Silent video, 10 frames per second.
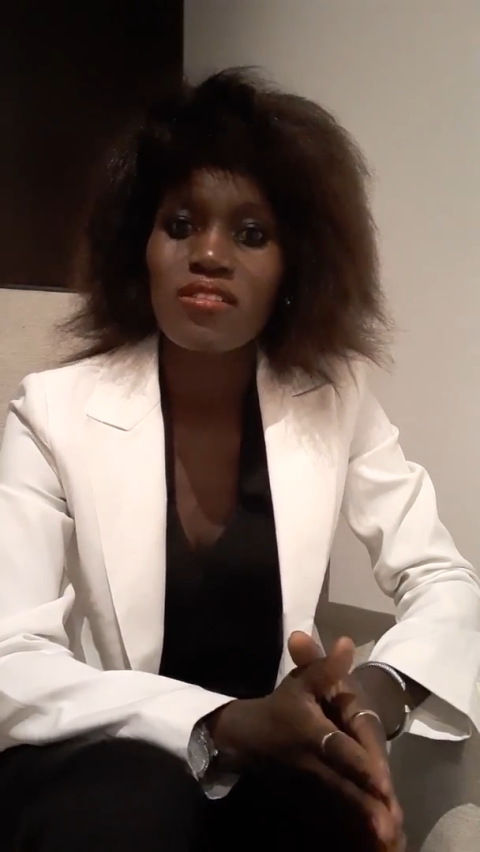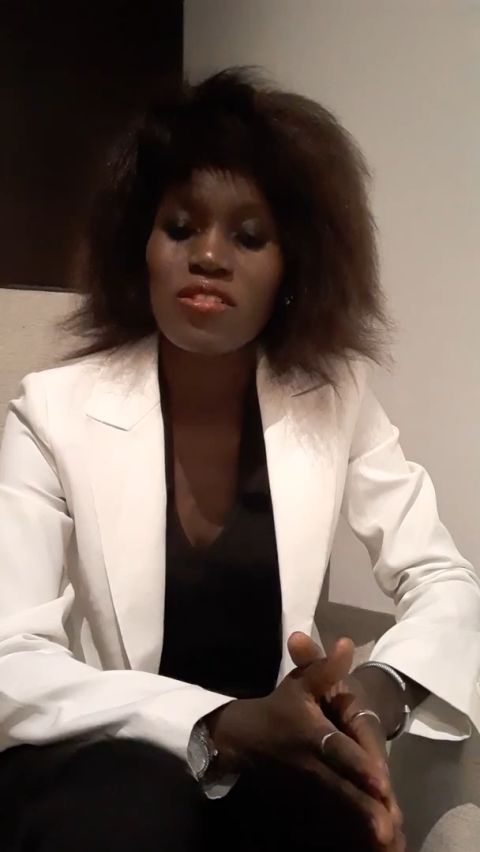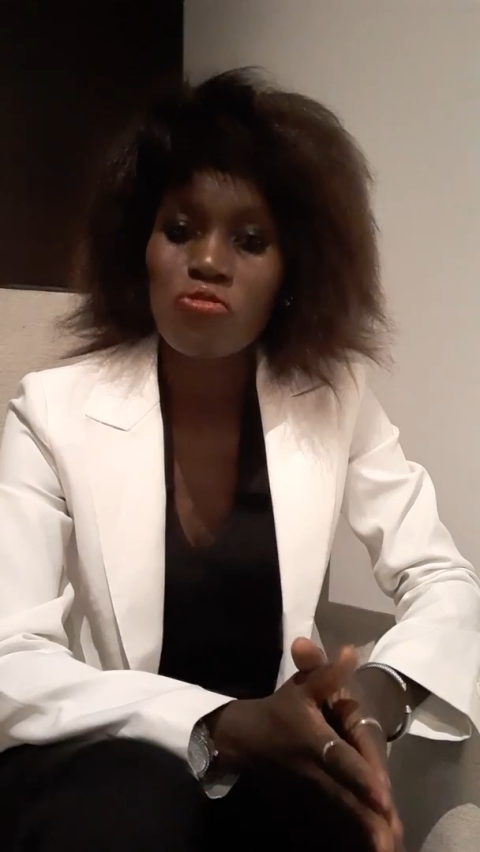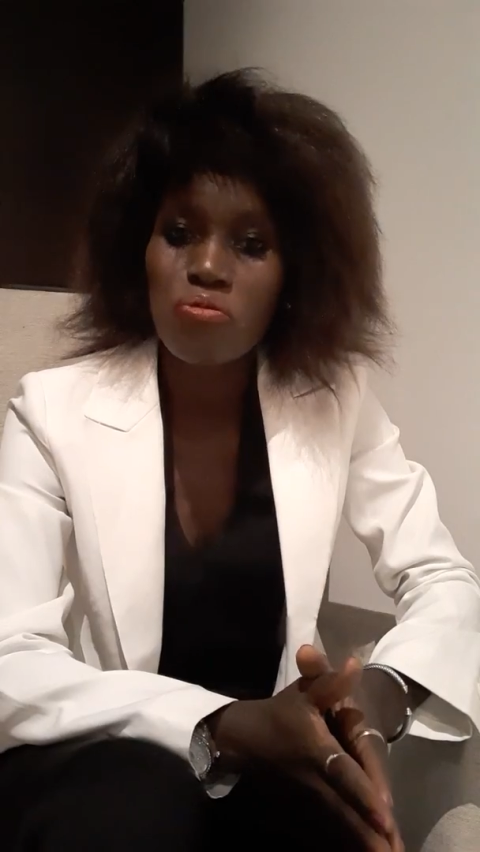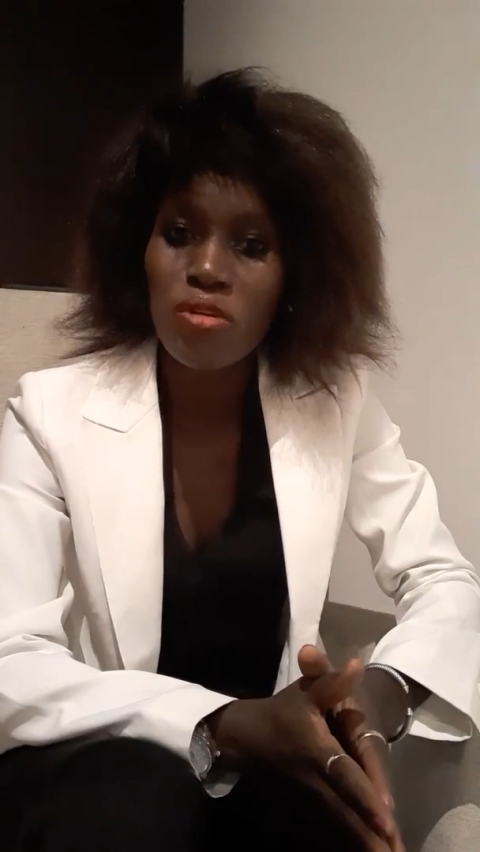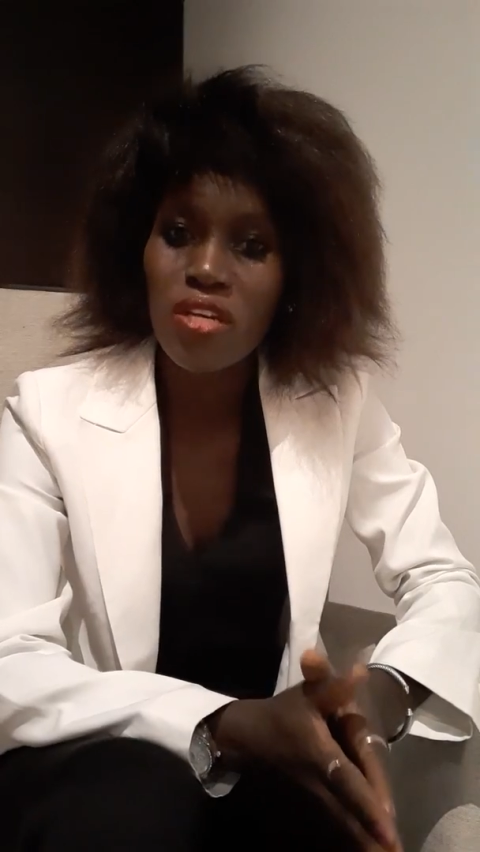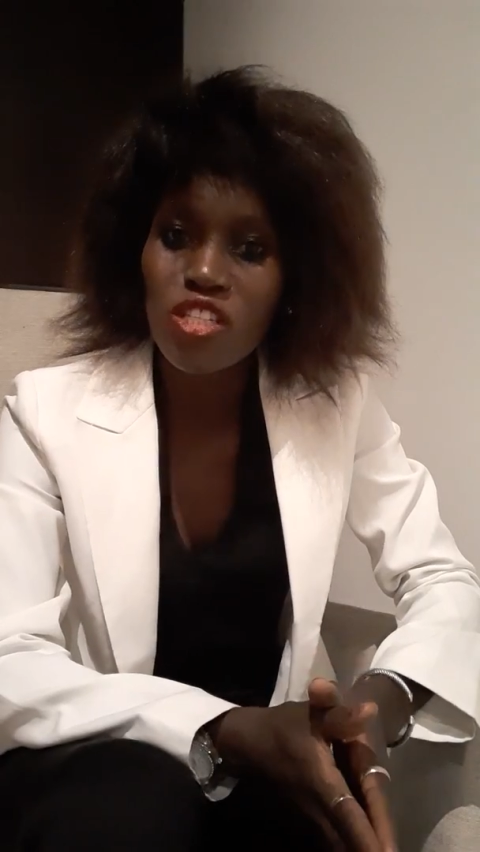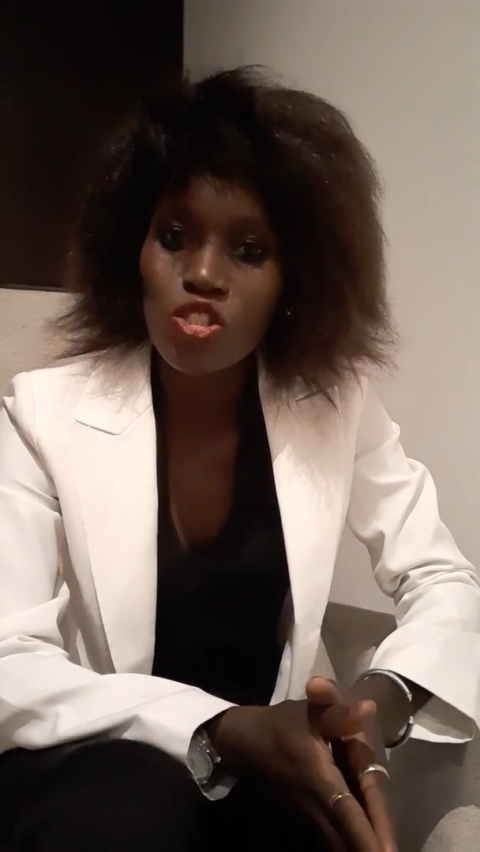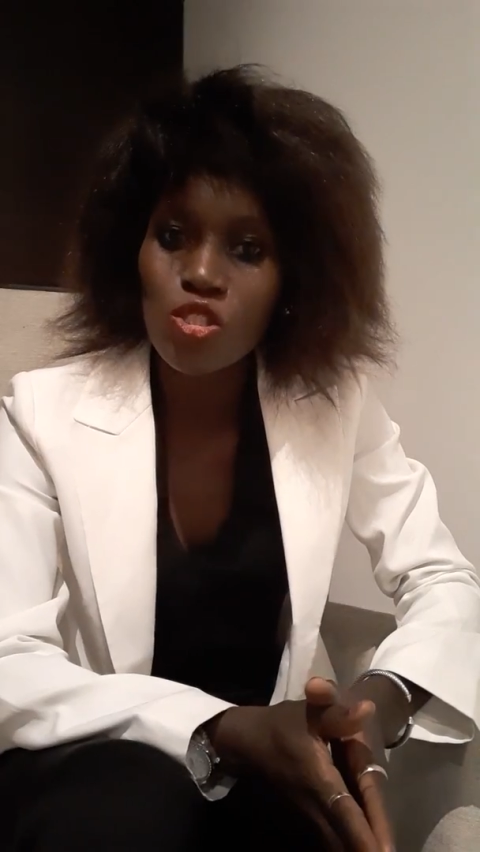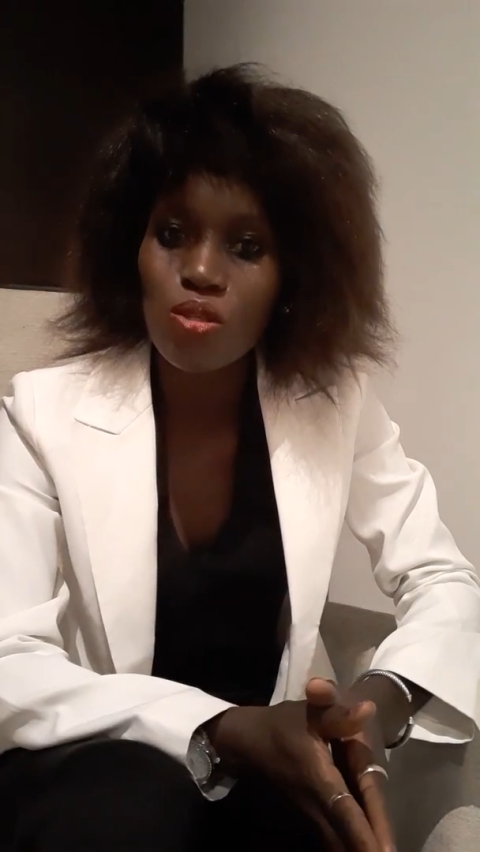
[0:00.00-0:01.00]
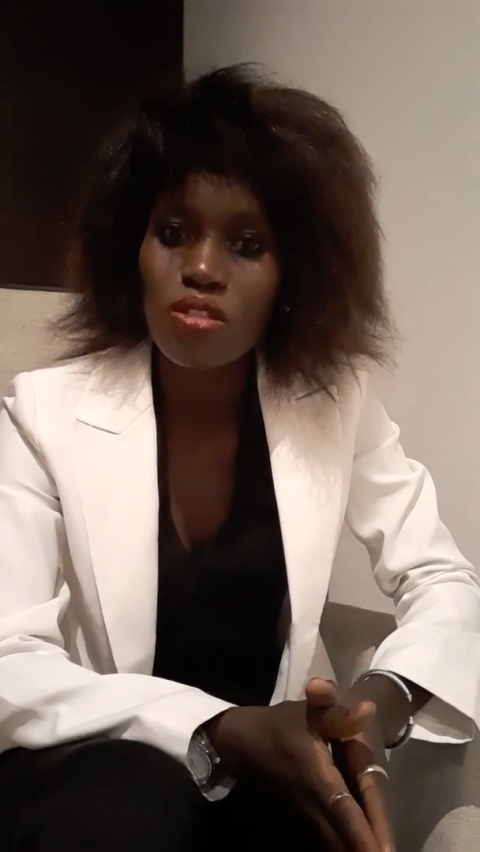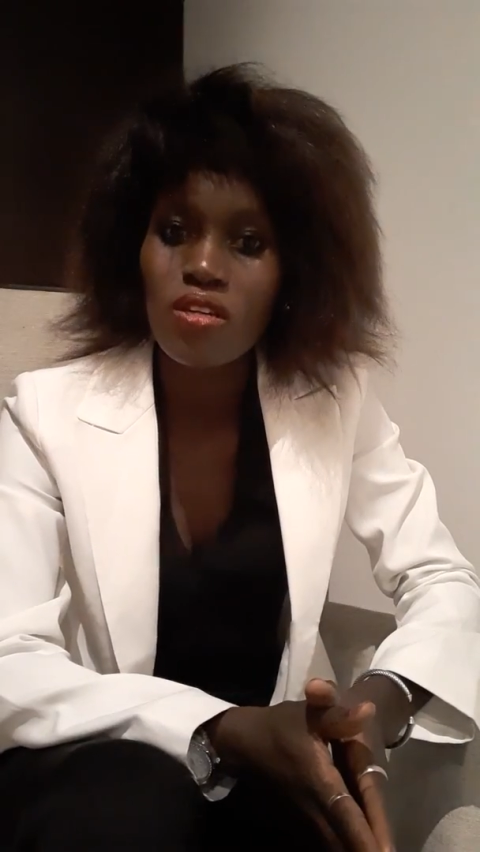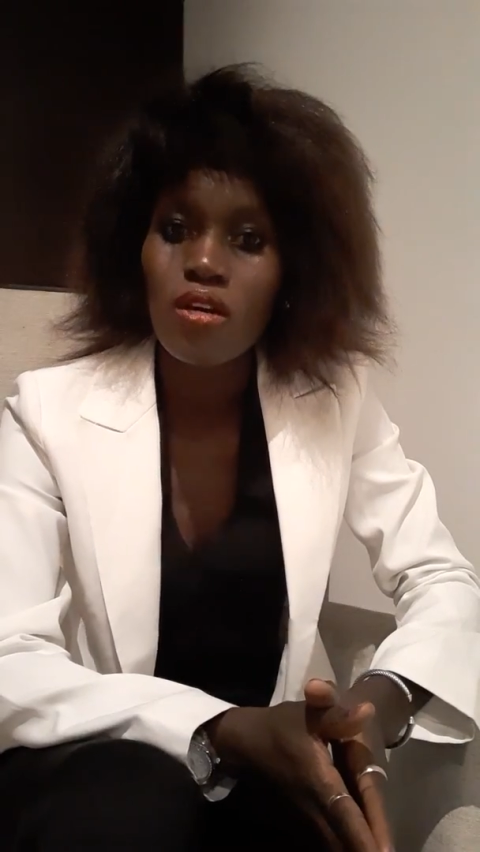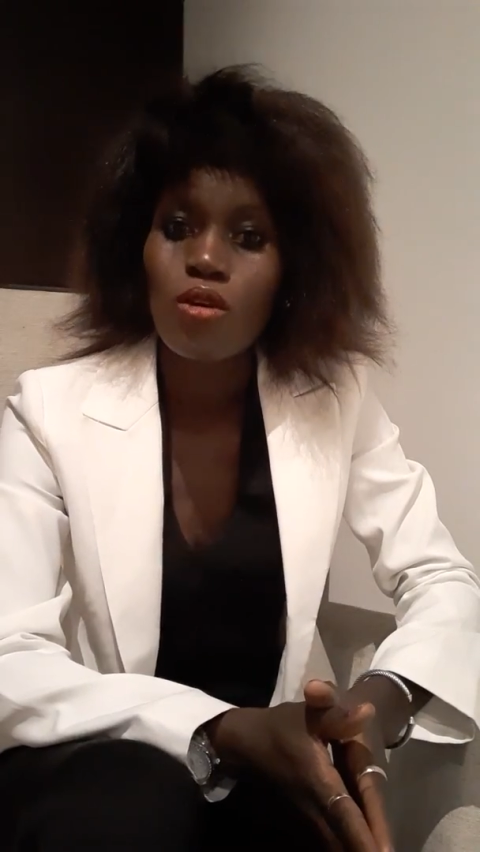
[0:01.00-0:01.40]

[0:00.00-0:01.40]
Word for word: discrimination,